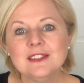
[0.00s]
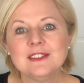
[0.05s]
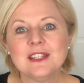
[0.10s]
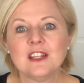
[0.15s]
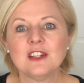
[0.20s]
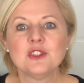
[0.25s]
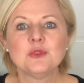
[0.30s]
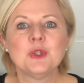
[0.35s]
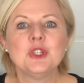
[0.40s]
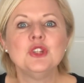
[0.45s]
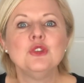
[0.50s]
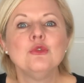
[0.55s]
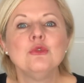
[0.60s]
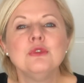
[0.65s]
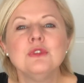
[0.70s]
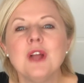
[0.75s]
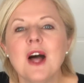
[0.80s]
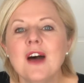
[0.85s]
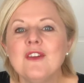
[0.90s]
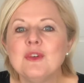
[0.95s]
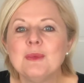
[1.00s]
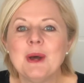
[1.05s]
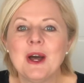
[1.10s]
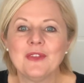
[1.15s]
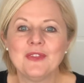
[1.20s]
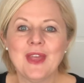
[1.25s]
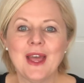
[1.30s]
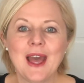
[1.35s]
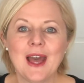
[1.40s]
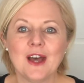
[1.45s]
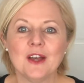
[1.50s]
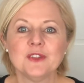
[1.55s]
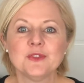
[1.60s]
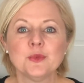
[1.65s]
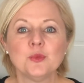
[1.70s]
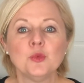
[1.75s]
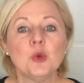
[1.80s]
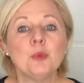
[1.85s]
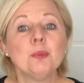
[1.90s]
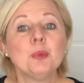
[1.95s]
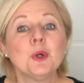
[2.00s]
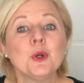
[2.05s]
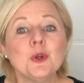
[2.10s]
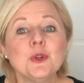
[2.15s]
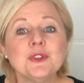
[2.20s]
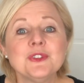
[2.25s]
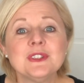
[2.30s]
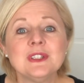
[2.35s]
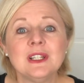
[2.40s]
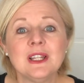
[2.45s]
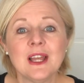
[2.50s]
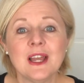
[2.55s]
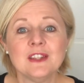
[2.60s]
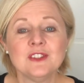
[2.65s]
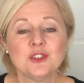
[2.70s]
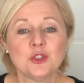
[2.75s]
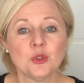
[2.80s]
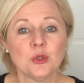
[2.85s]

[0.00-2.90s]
sellers what you love about the house will personalize